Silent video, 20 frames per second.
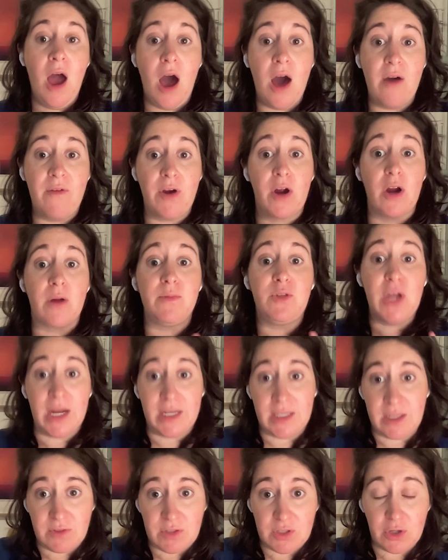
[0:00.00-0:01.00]
of our
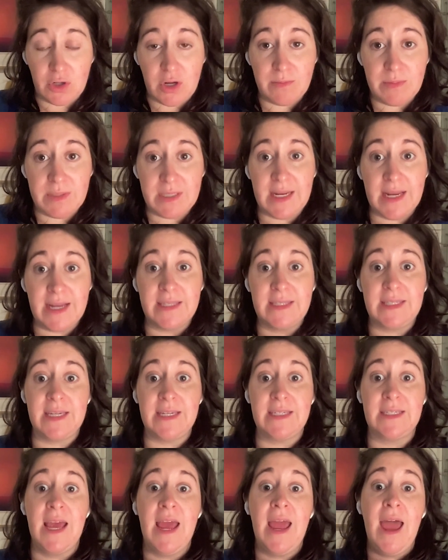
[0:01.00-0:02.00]
objective
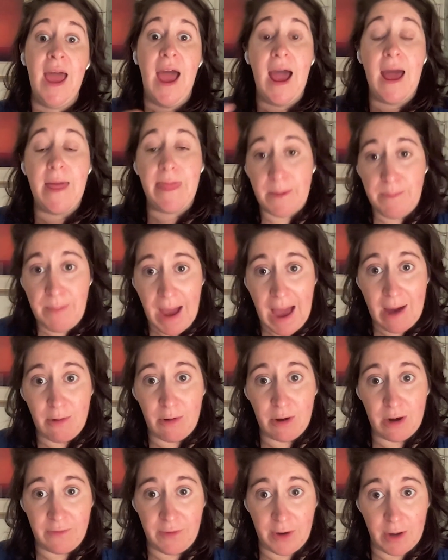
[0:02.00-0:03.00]
circumstances and the
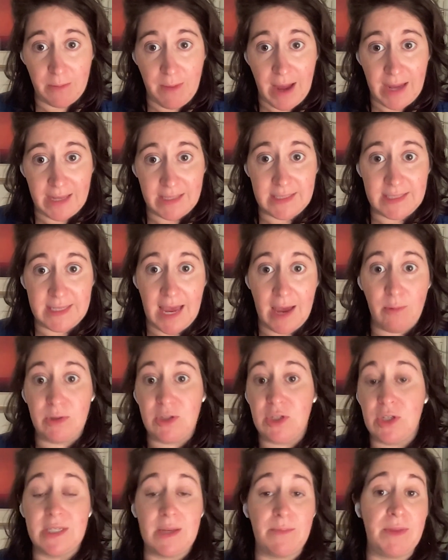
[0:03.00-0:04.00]
power of our mindset,
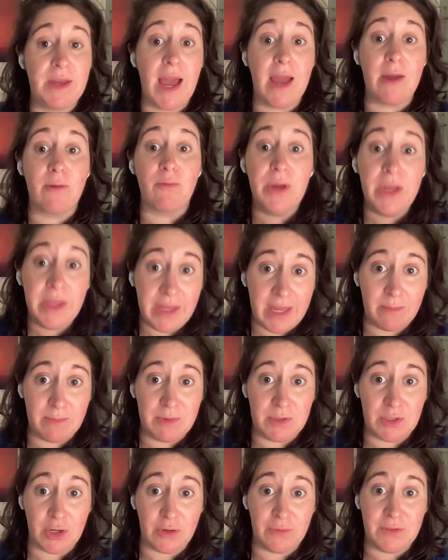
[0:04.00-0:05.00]
which is something I really
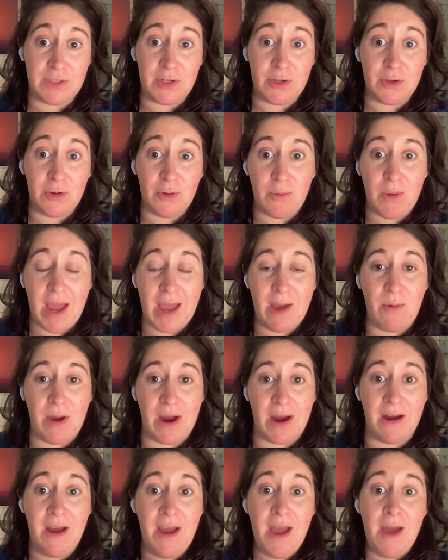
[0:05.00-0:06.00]
observed in Norway,
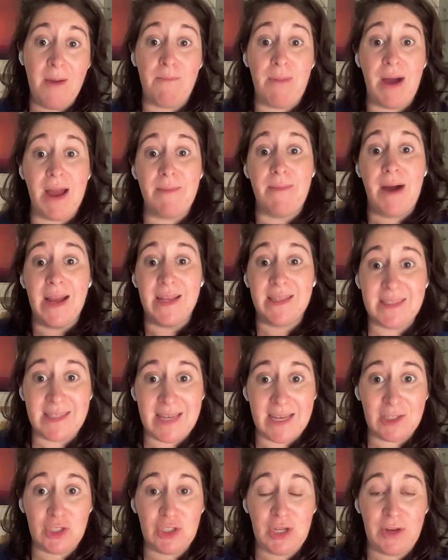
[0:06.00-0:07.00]
where my
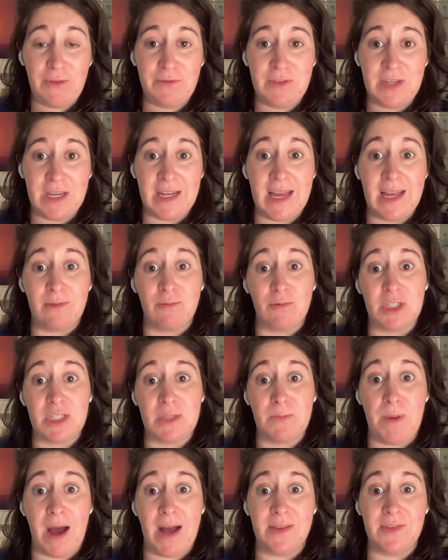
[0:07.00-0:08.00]
mindset shifted in
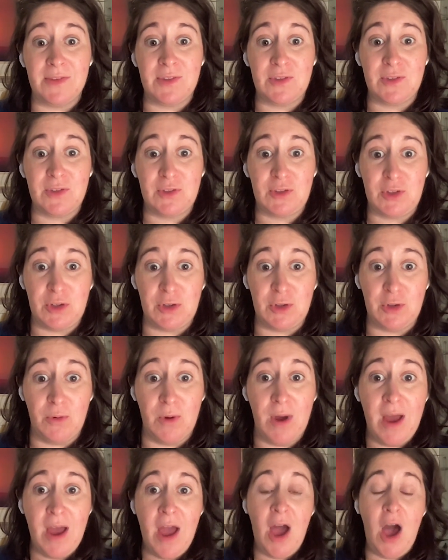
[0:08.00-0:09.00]
response
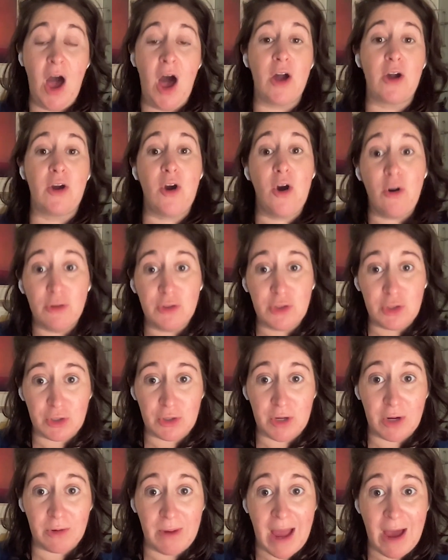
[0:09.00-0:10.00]
to a
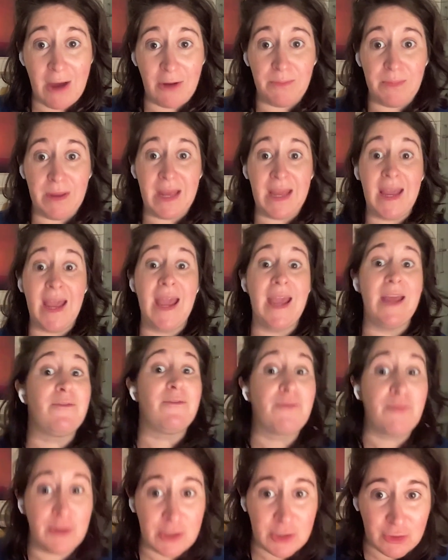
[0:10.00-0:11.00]
culture around me,
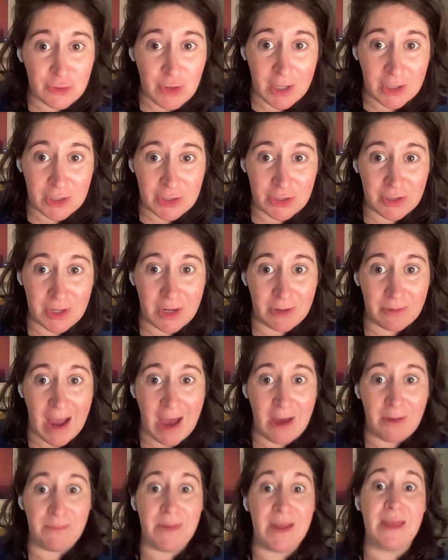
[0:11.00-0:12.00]
infrastructure
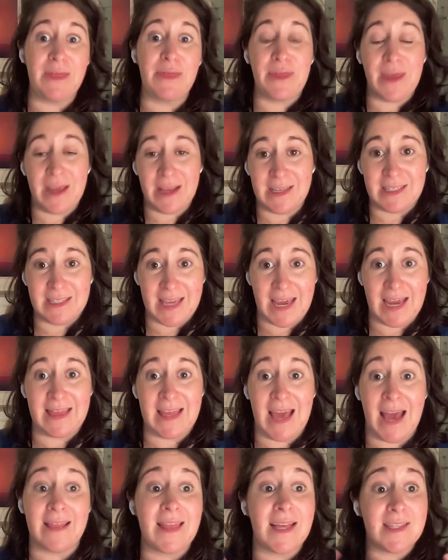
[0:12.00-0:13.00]
around me, things
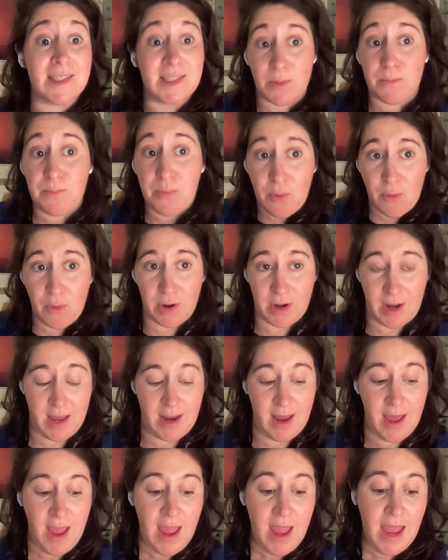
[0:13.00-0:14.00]
like that
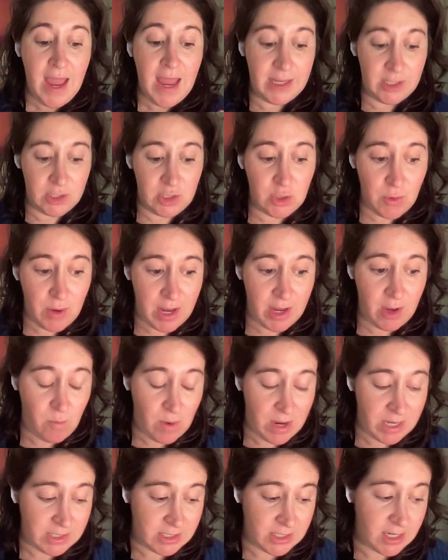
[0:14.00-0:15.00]
supported
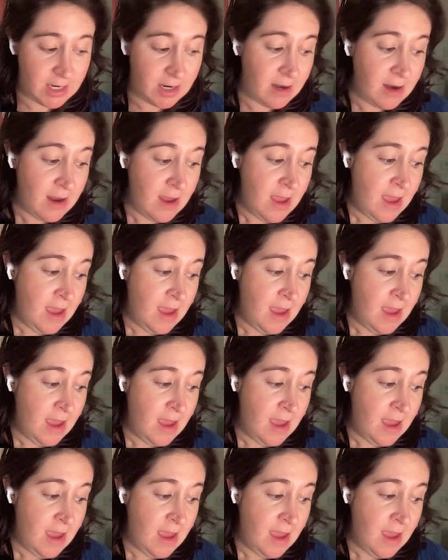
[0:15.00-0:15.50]
enjoying winter.